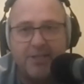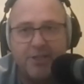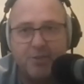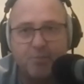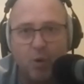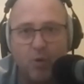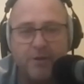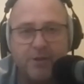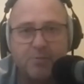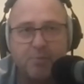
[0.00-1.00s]
It's more
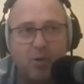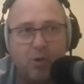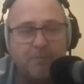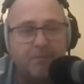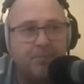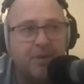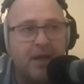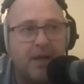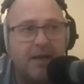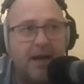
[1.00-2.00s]
than sport.
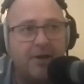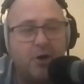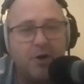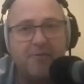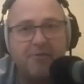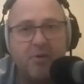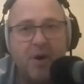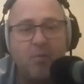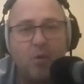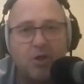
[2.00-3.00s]
Now, not
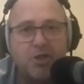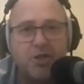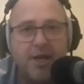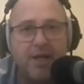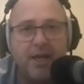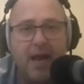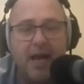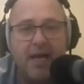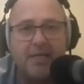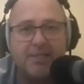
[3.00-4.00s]
everyone watching
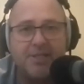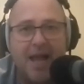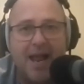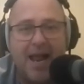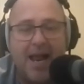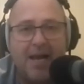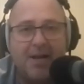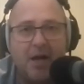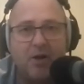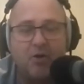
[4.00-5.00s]
has had
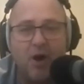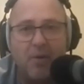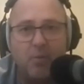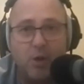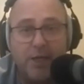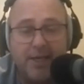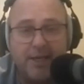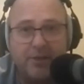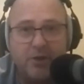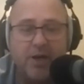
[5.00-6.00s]
a great week.
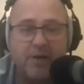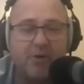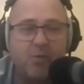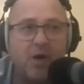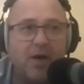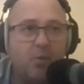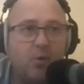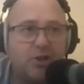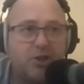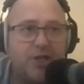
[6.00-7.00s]
Not everyone
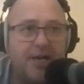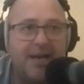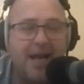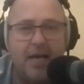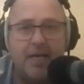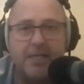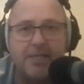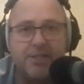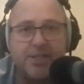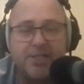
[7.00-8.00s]
watching
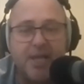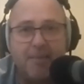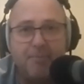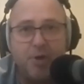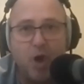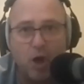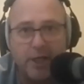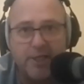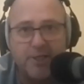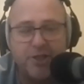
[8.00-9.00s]
has the same
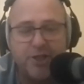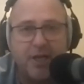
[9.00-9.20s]
knowledge.